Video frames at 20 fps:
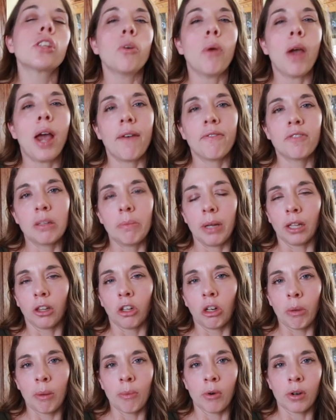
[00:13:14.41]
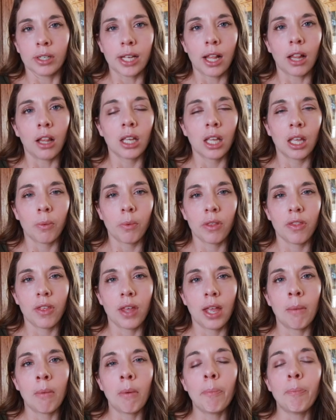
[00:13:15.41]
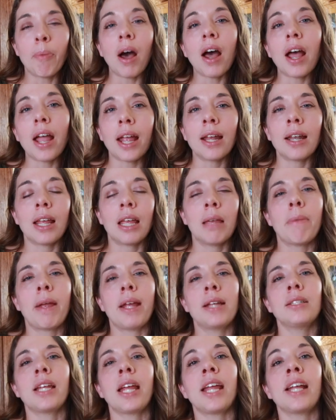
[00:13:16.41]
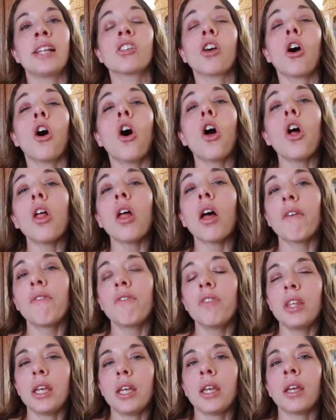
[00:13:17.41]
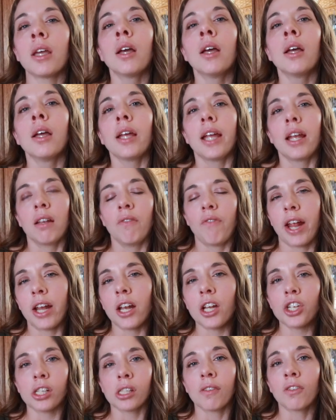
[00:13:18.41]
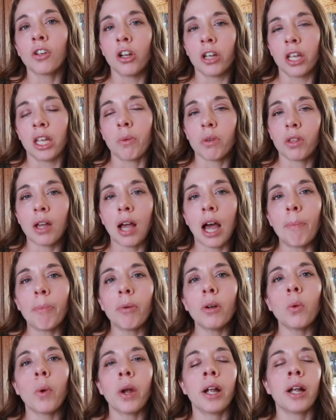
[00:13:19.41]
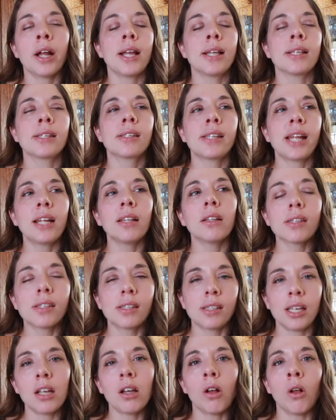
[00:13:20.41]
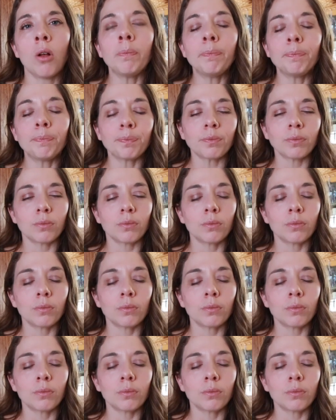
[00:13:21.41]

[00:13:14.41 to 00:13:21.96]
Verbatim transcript: You have to be a little bit more delicate with them, but it maintains all of the advantages of cooking with copper, whereas stainless steel